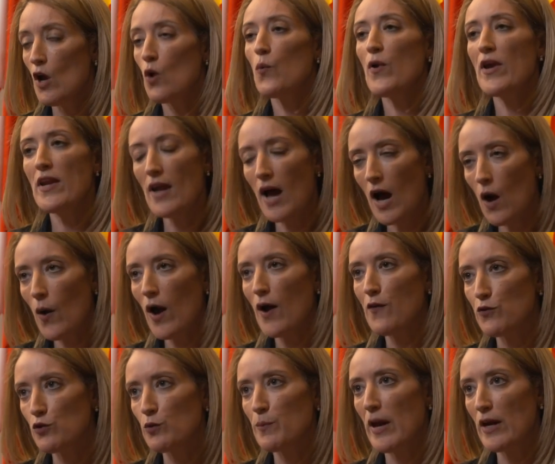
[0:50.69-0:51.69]
We now
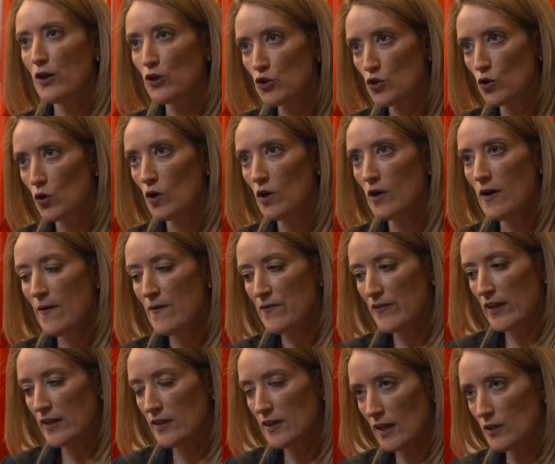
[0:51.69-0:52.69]
have to make sure
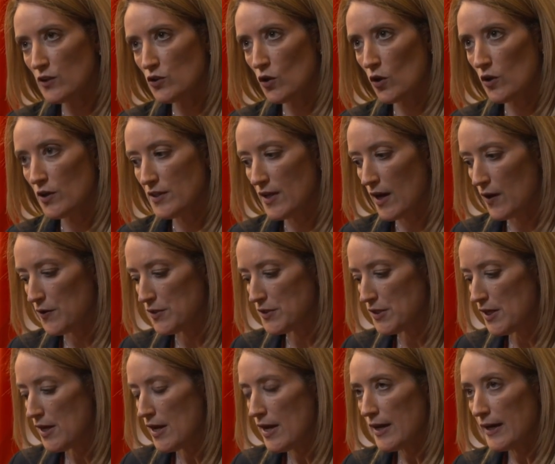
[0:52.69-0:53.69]
that that
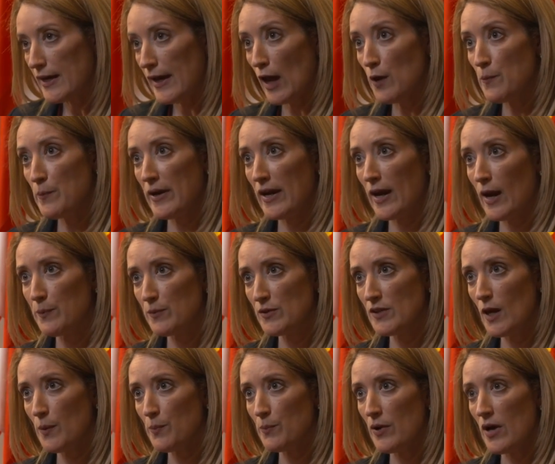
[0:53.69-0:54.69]
solidarity can be kept
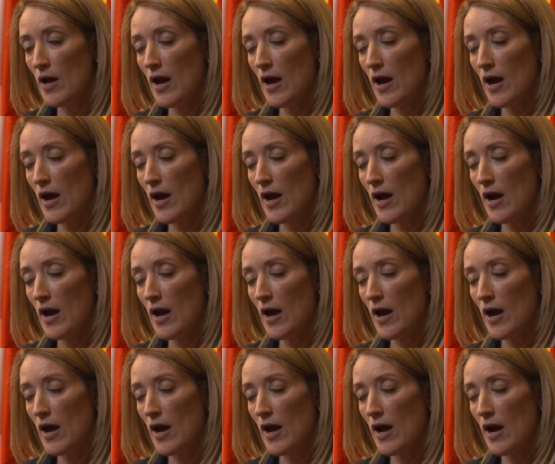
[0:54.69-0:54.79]
up